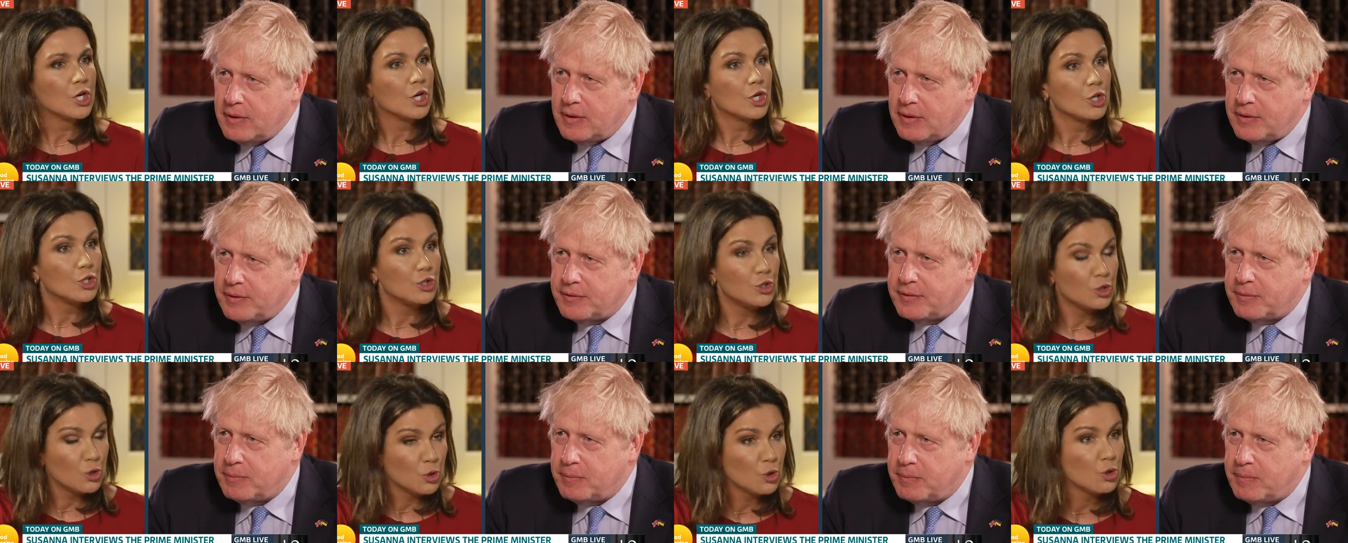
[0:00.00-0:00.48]

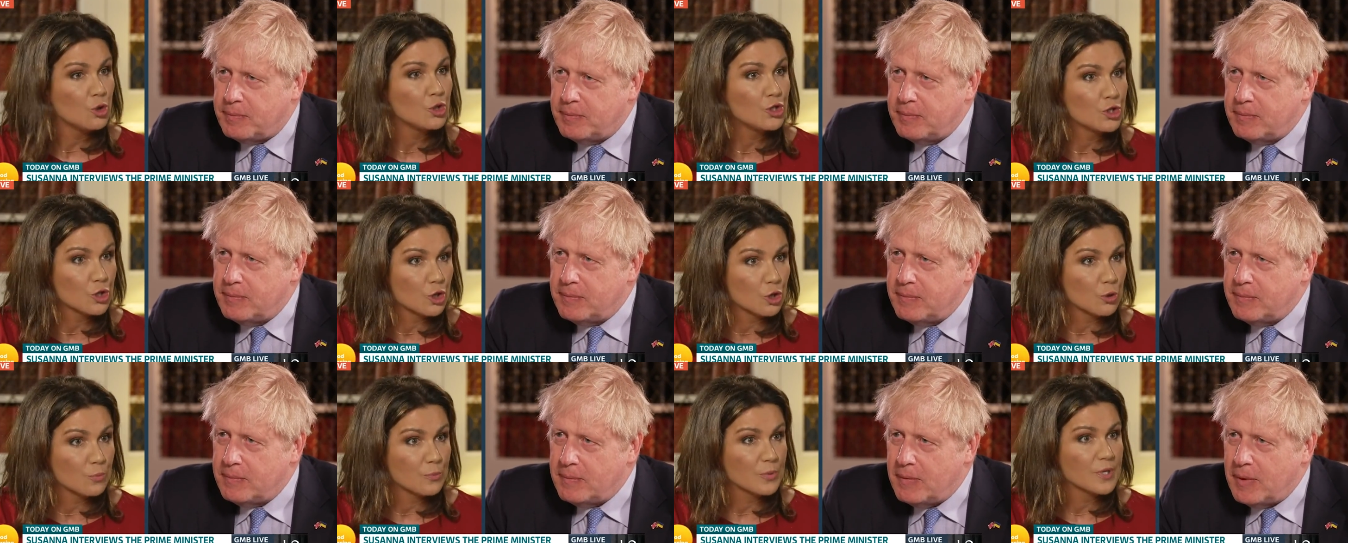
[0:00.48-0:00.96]
Speaker 1: Your
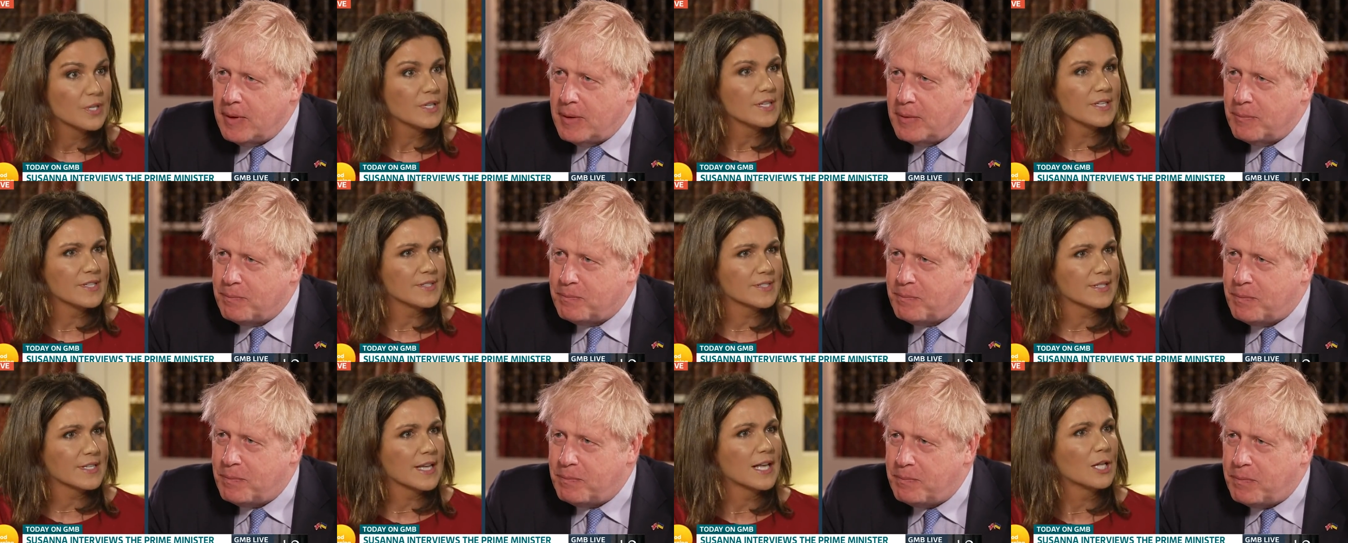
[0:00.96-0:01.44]
job
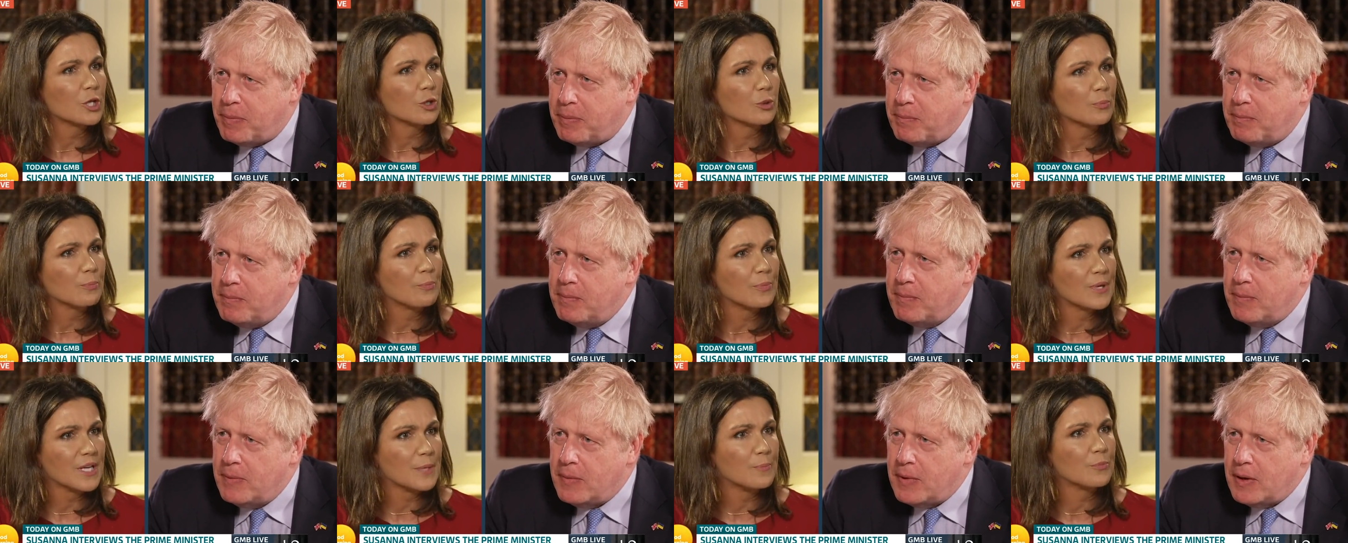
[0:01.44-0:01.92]
is to
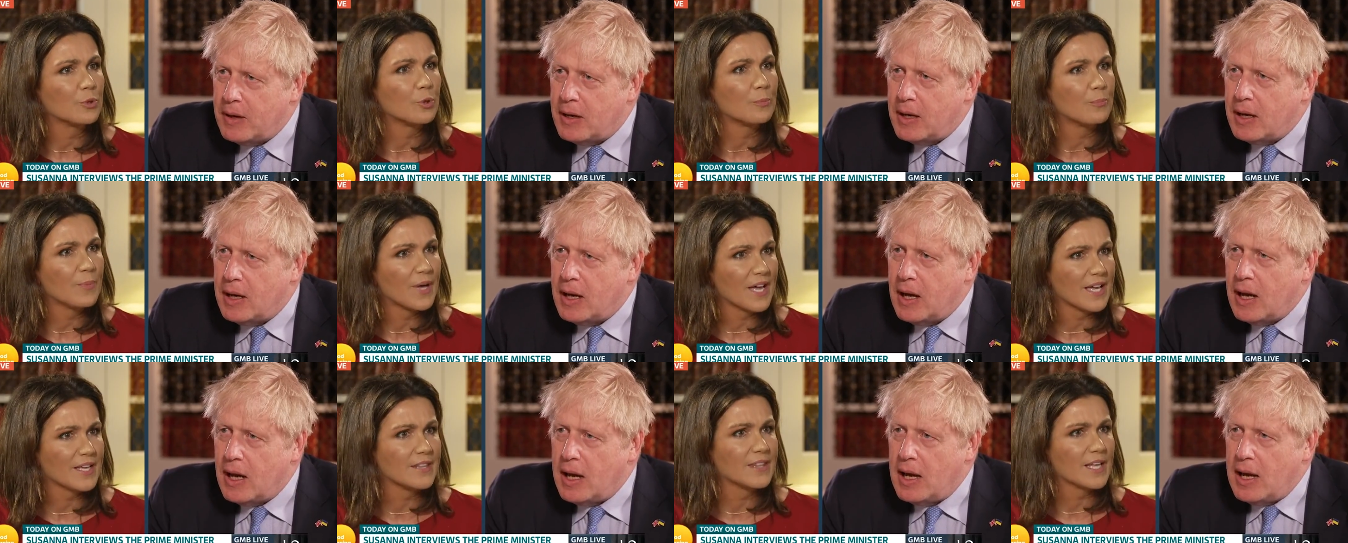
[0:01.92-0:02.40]
help people
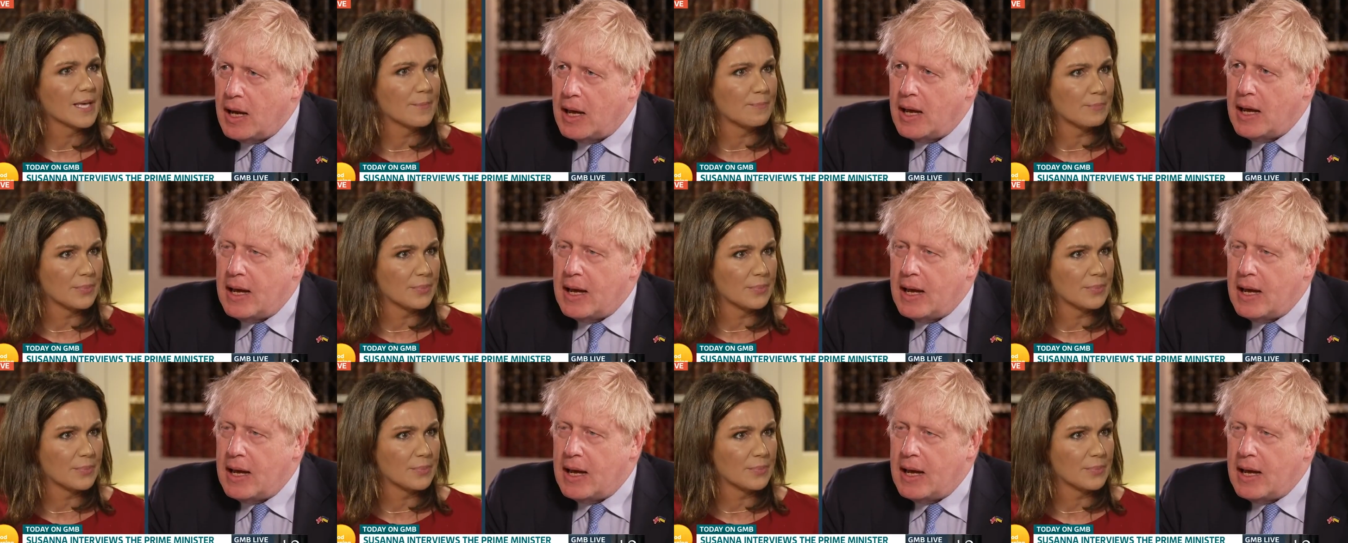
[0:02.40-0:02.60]
pay their